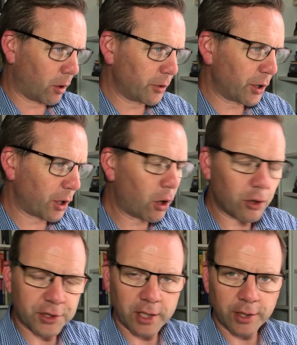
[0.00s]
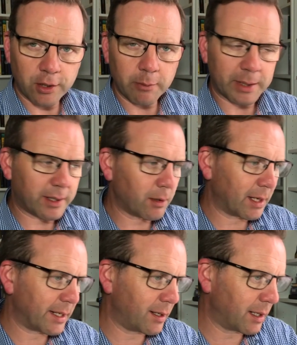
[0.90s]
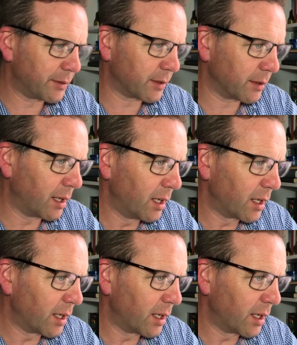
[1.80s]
On a hot, humid night in London,